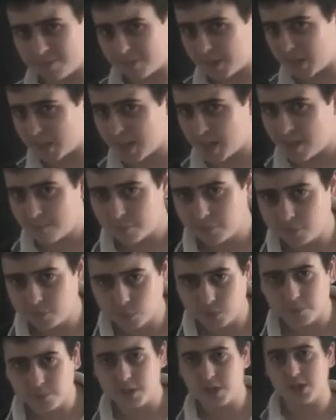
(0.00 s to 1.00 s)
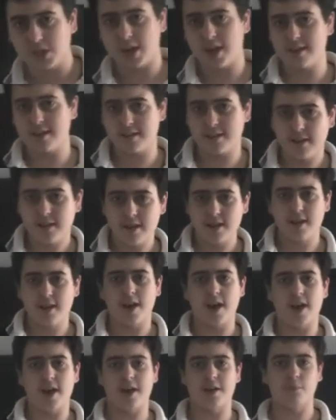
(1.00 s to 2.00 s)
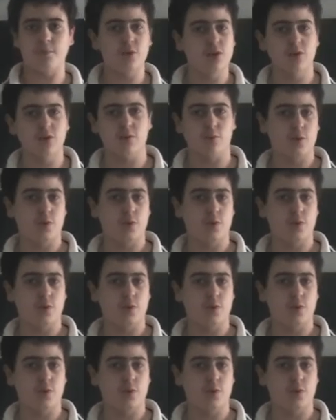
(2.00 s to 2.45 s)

something like that before the VGAs. And we